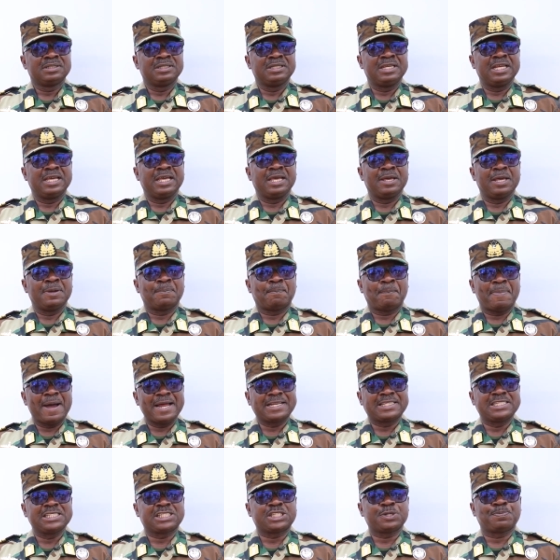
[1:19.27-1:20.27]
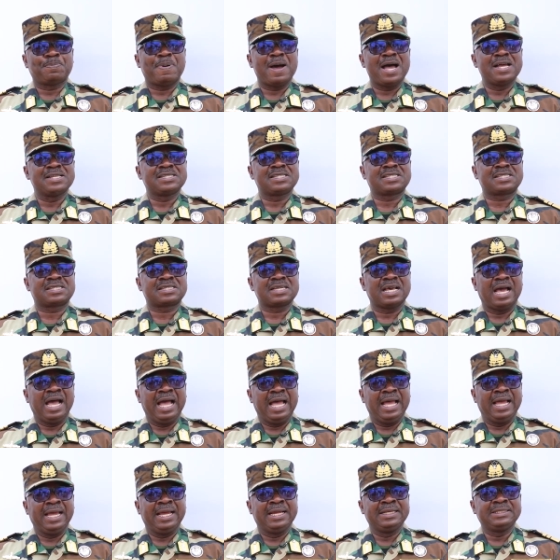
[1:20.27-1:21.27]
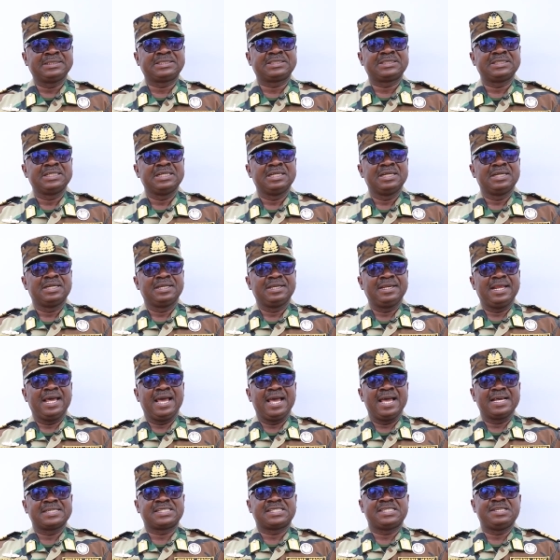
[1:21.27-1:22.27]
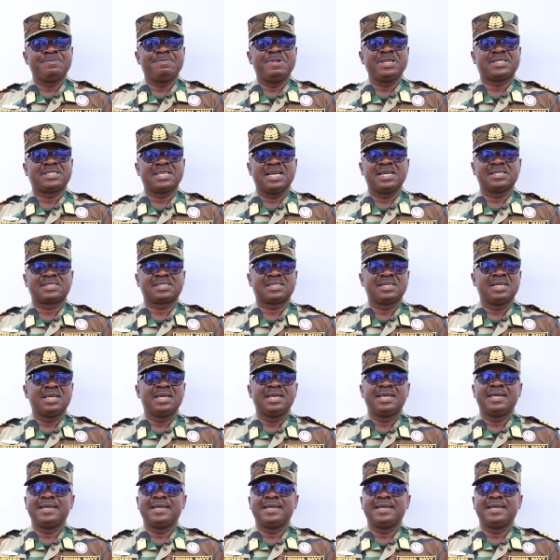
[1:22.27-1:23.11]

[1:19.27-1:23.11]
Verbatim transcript: the participants and the exhibitors.